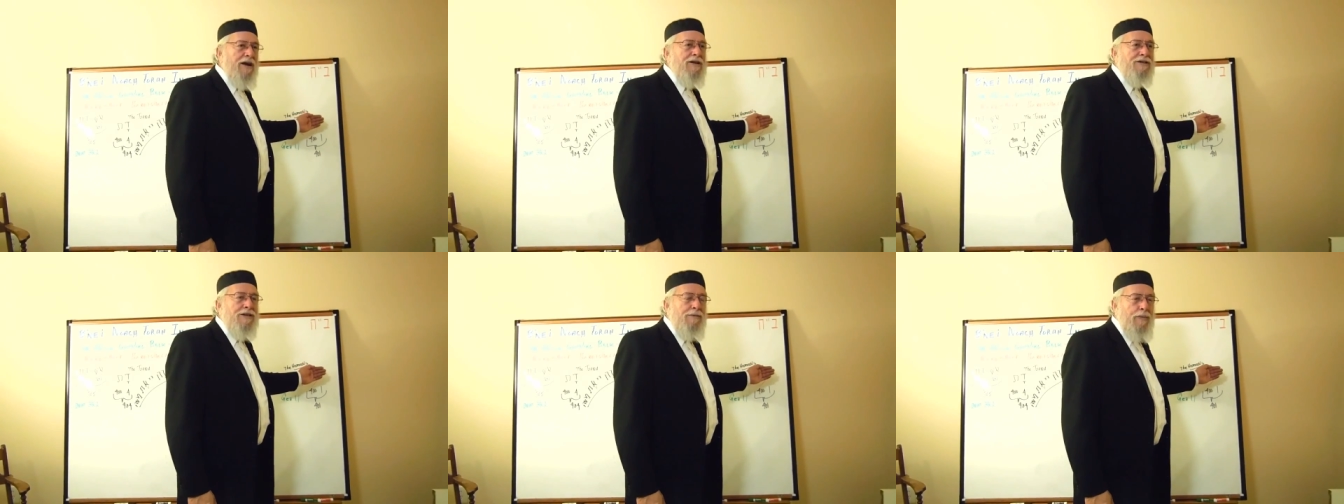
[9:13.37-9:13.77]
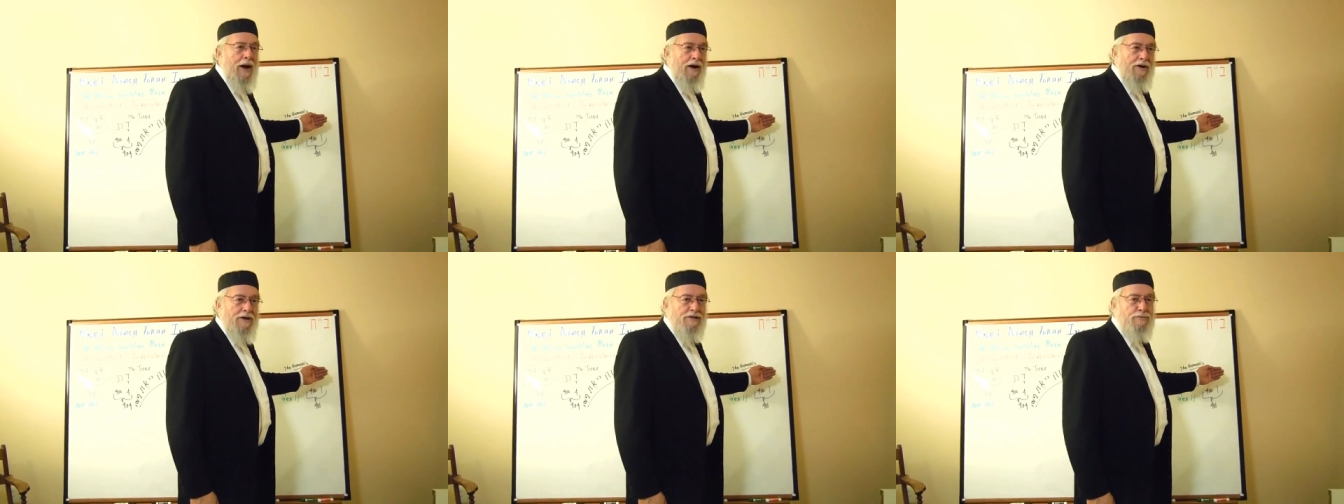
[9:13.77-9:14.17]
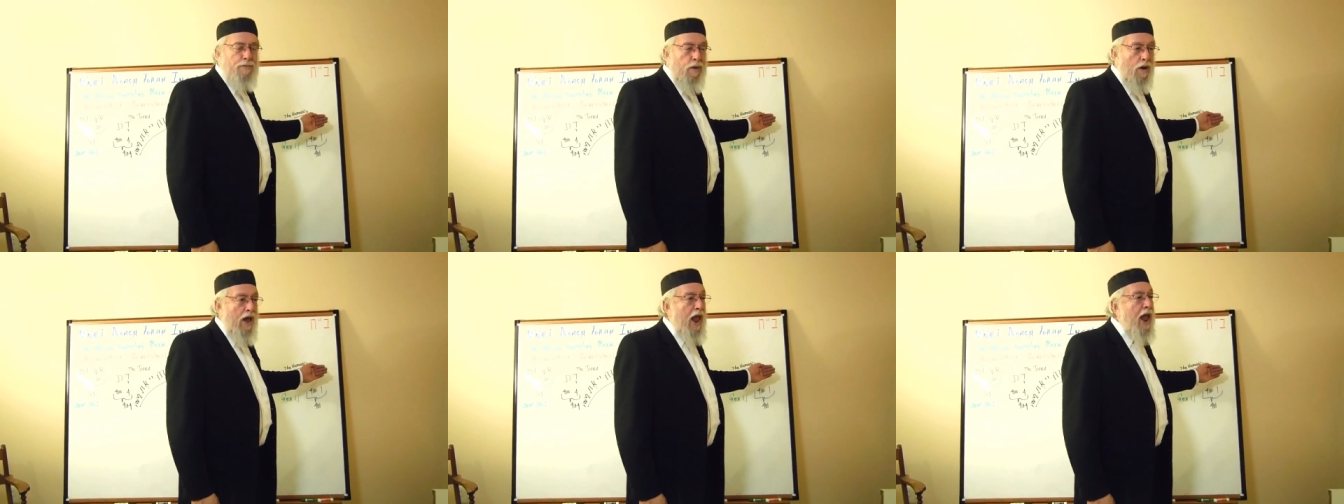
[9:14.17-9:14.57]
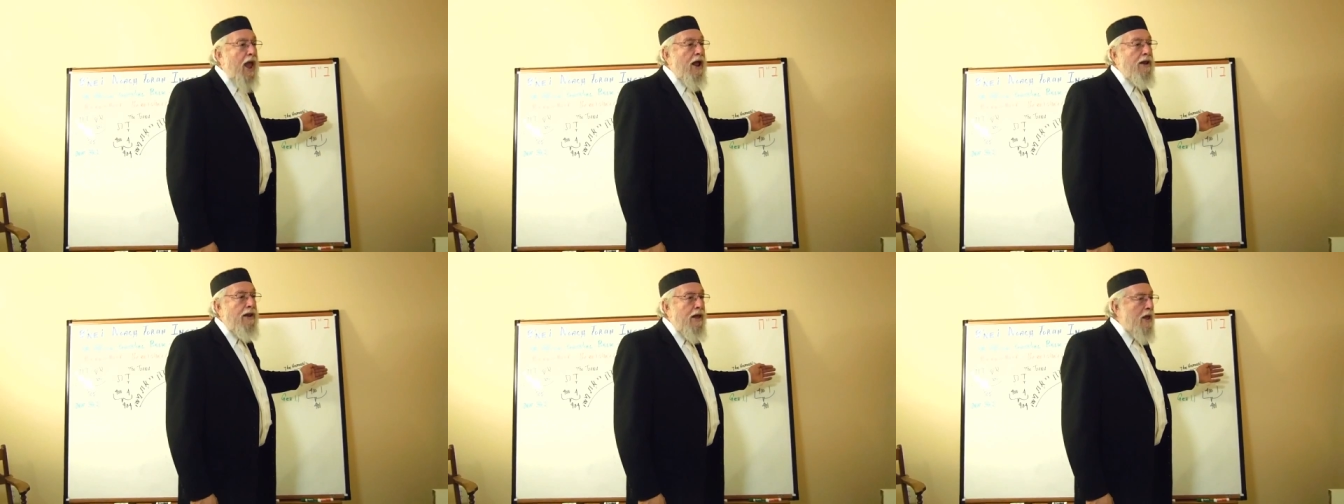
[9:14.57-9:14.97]
tell us about His
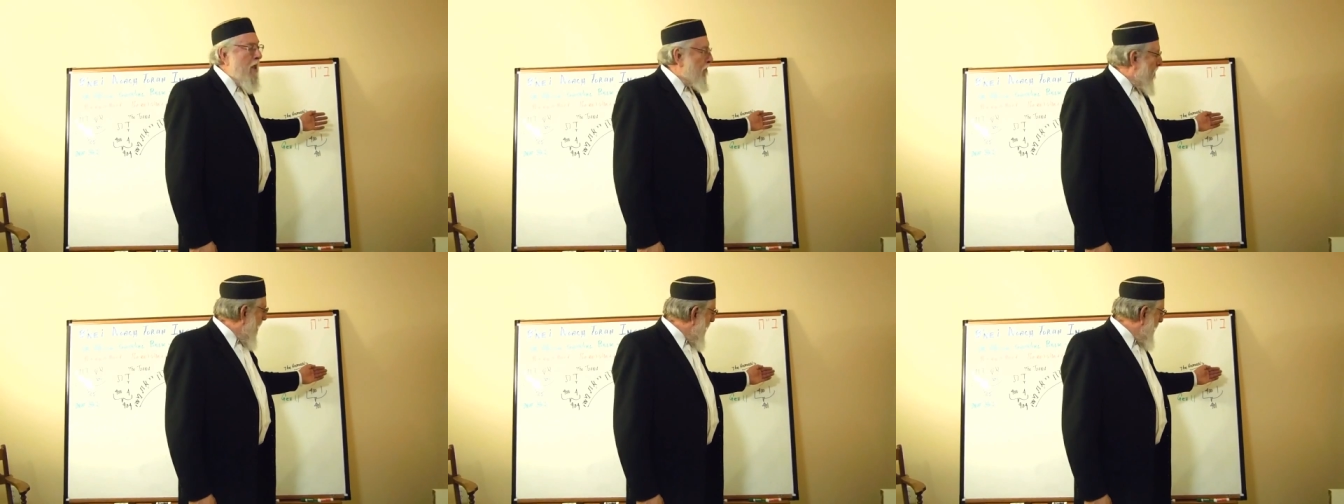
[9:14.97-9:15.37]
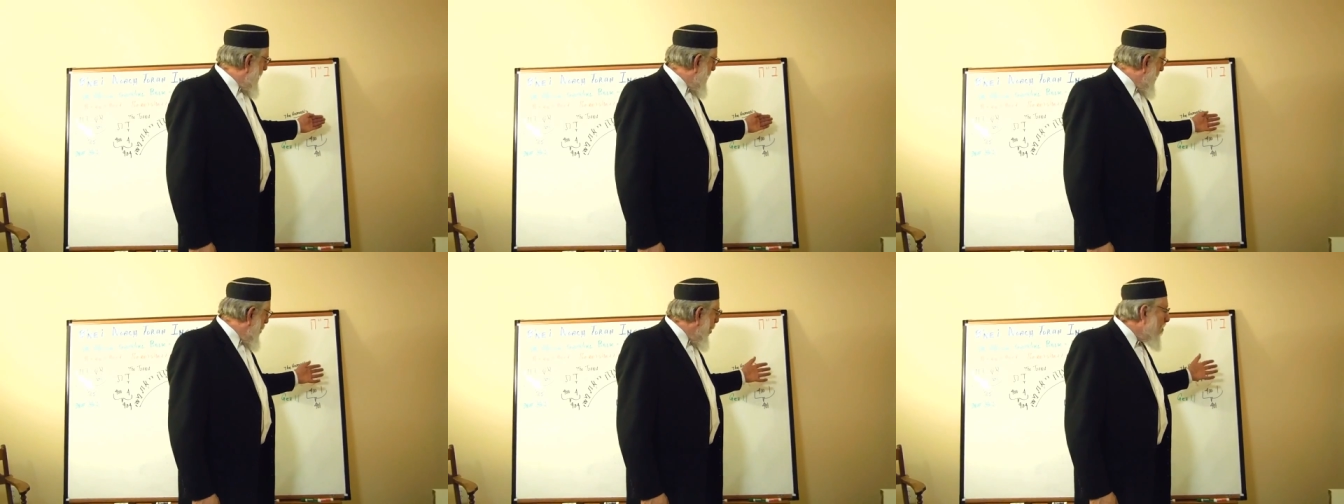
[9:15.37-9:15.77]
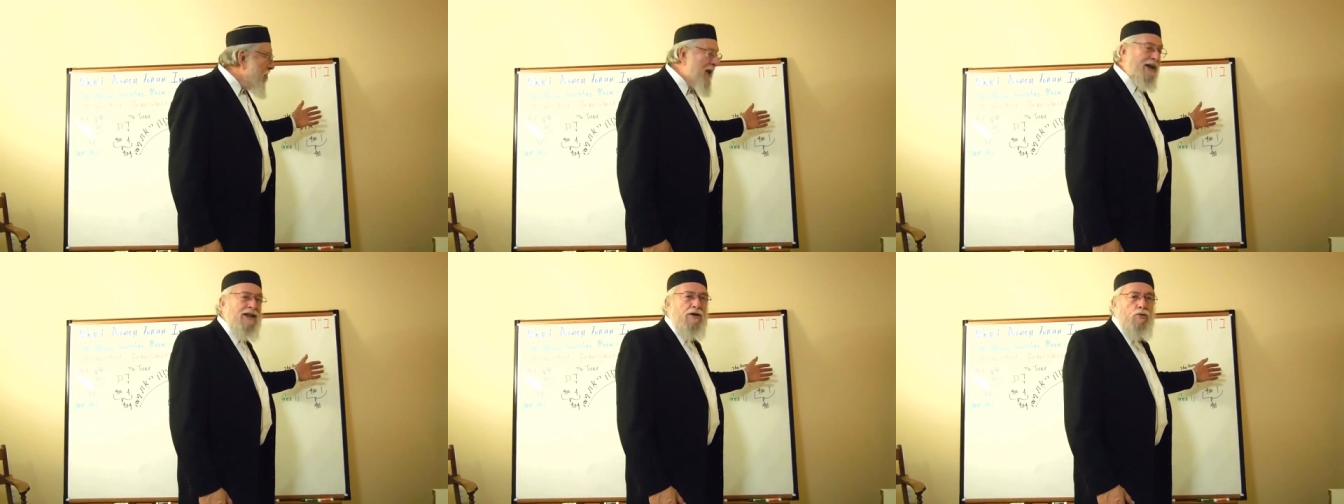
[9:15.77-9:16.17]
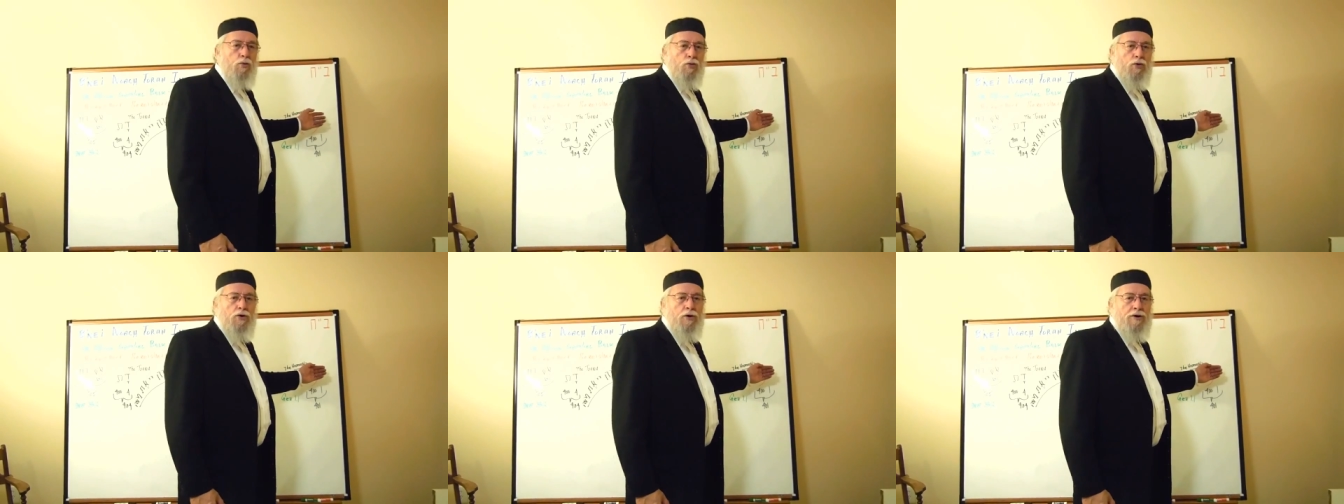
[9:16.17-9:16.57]
plan by
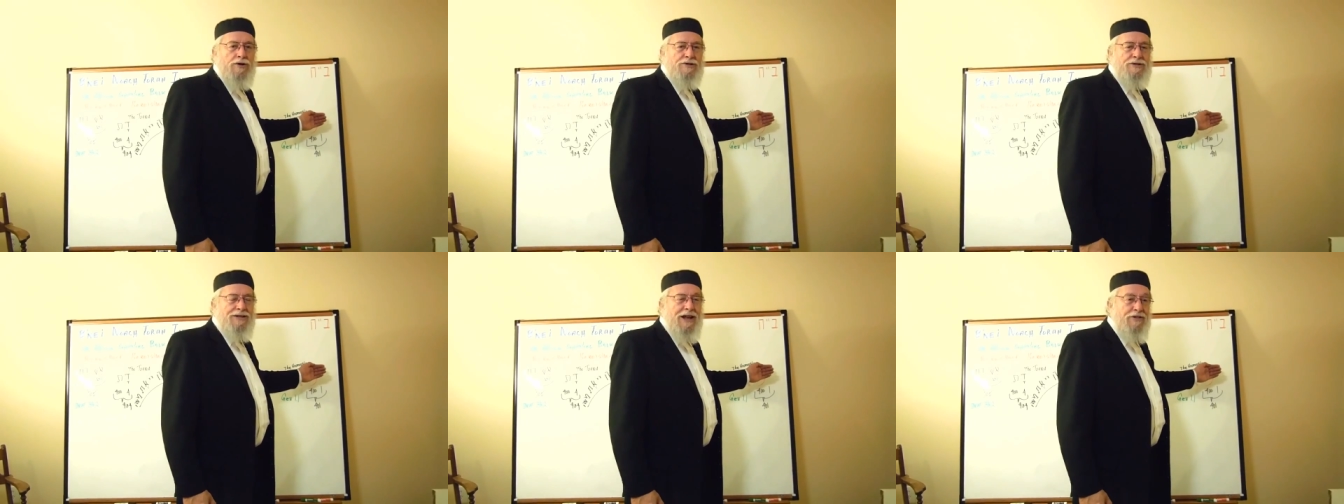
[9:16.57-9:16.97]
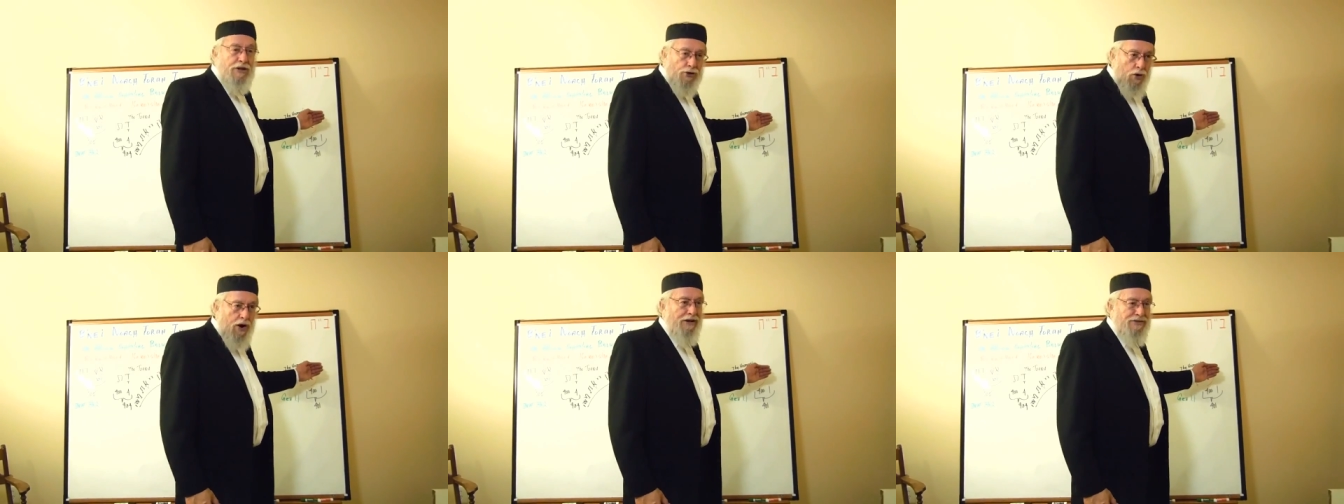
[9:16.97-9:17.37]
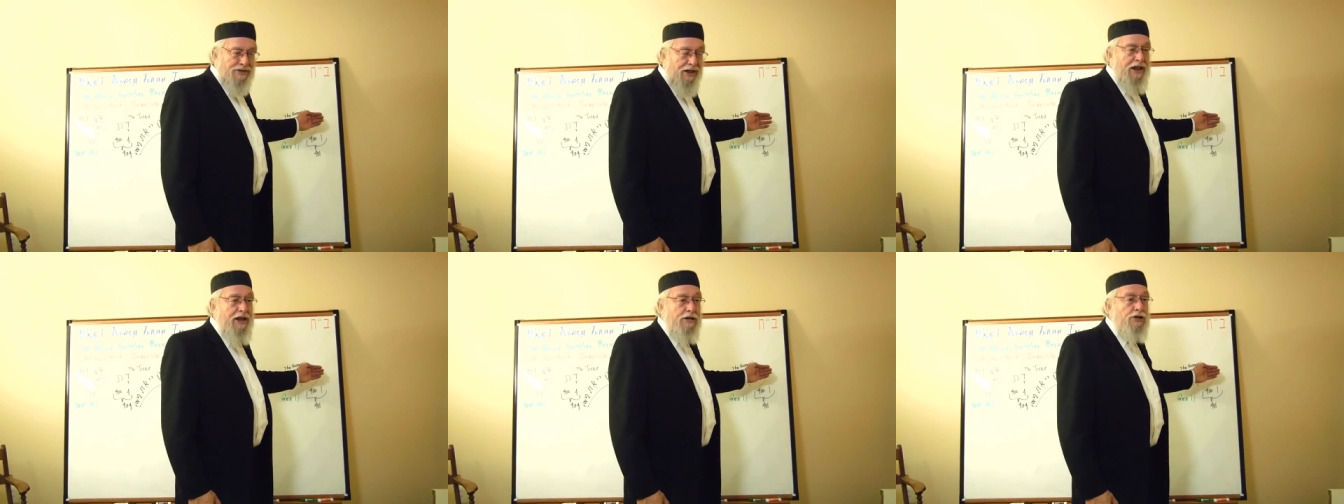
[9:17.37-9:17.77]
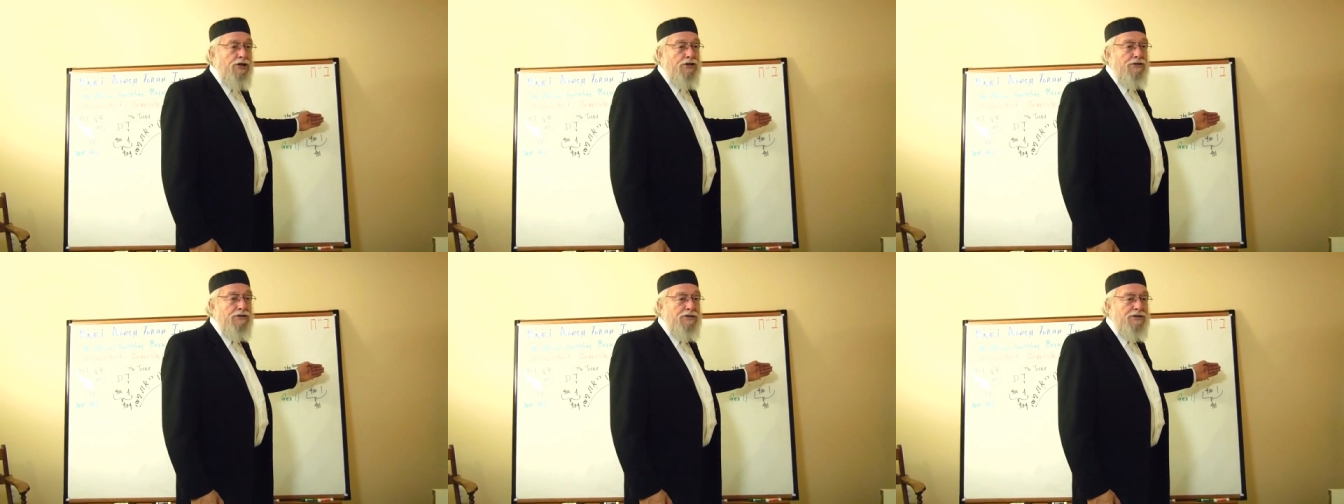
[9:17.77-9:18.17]
omitting words in the
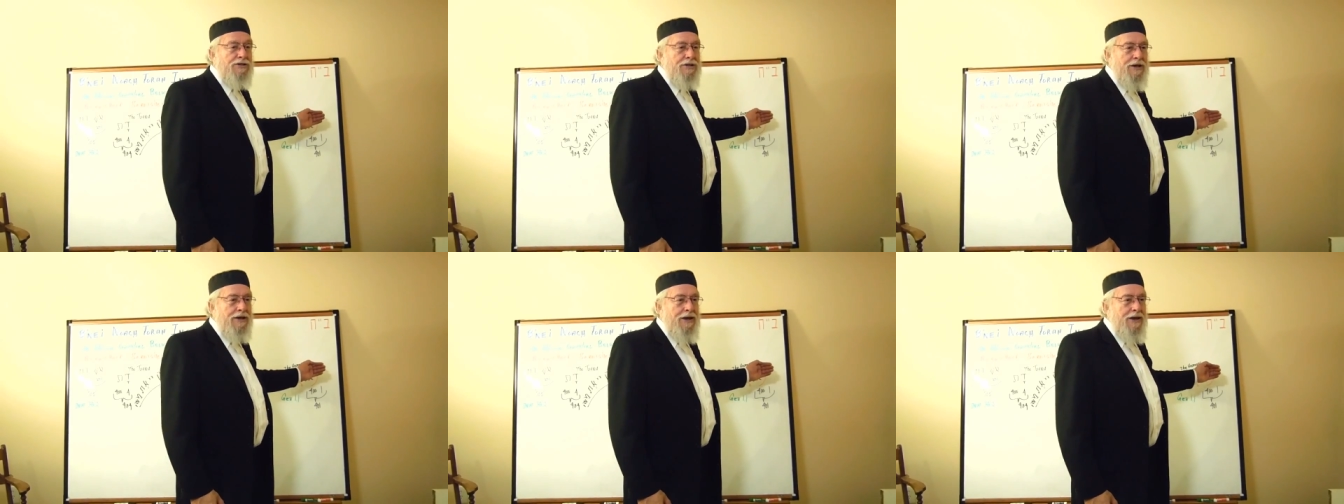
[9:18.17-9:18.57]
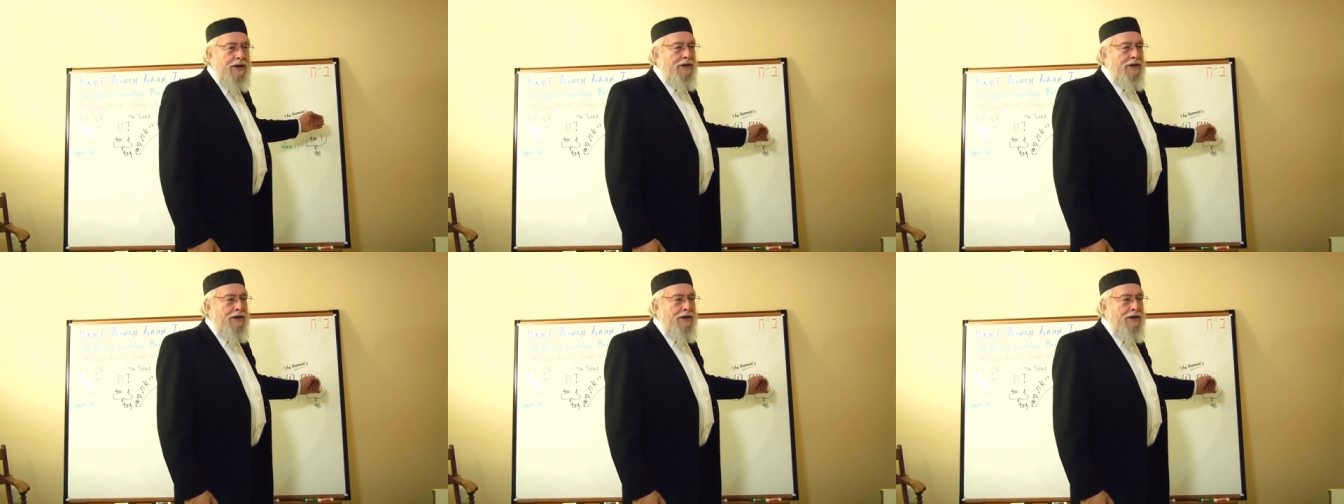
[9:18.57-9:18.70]
translations,